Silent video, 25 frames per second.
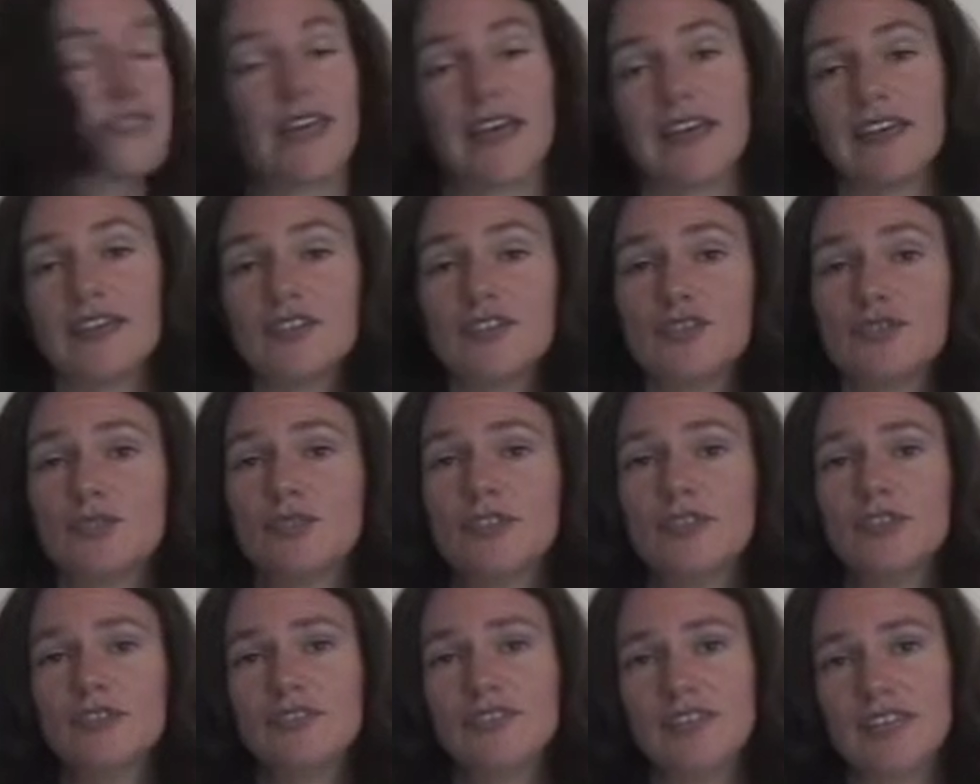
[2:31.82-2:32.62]
Second
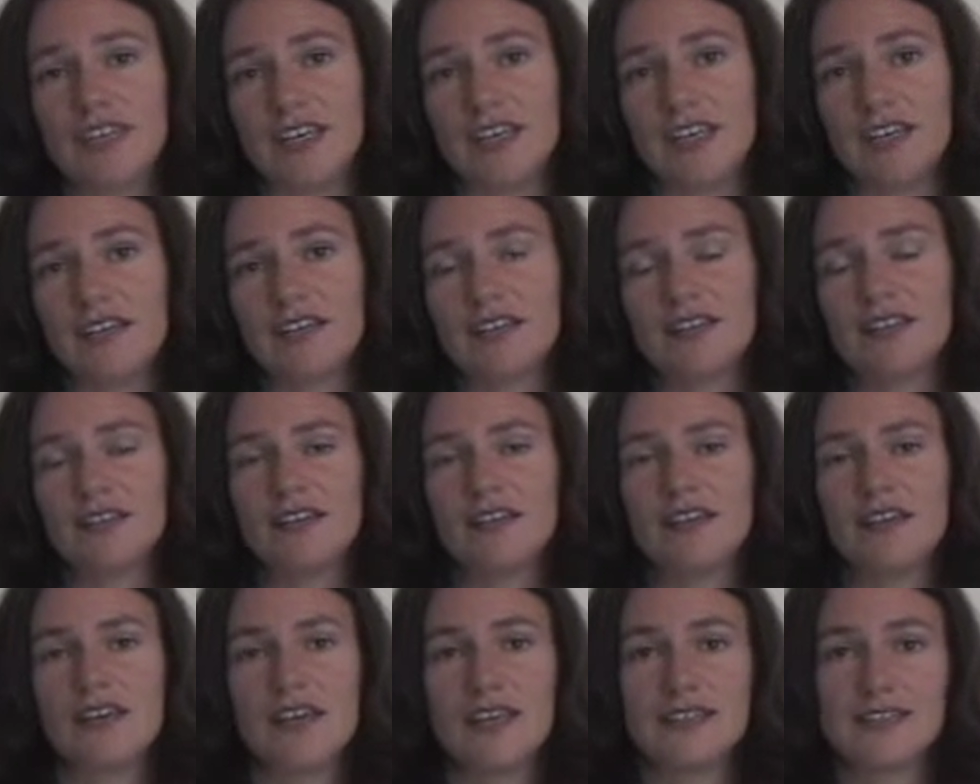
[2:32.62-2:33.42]
tool you'll need
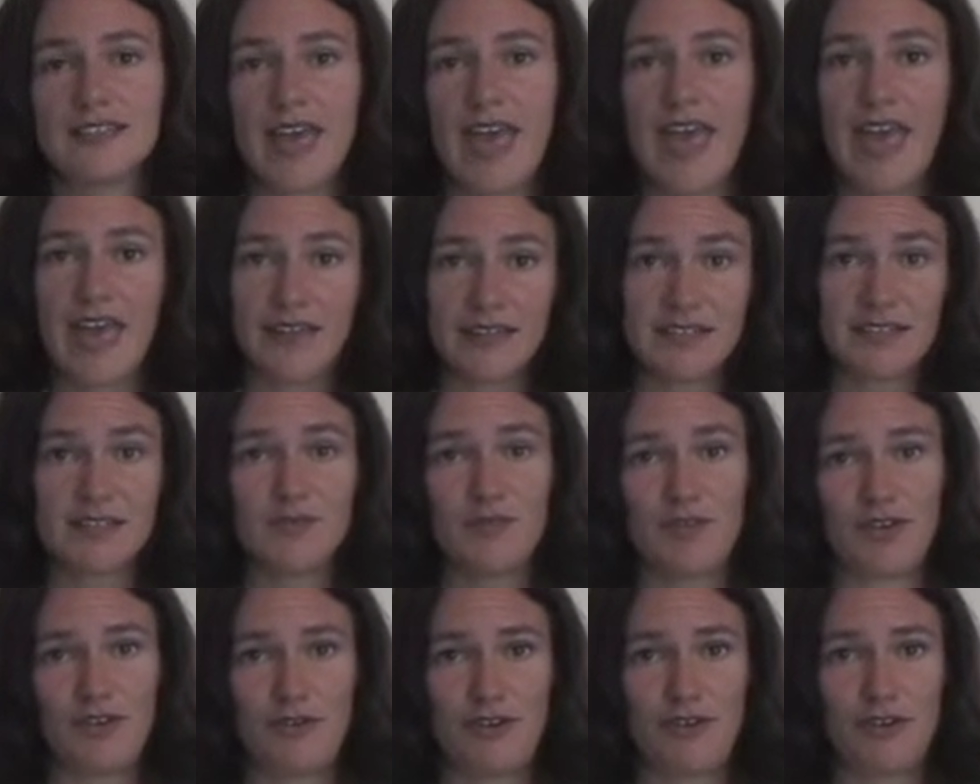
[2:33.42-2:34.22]
is a hand
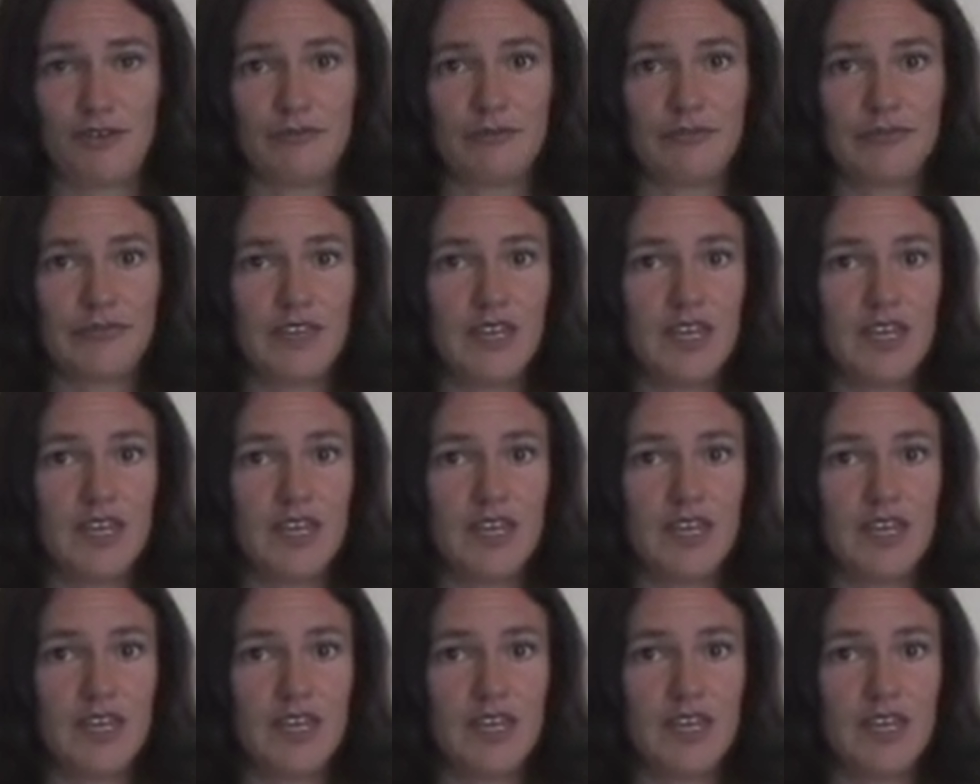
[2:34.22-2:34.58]
mirror.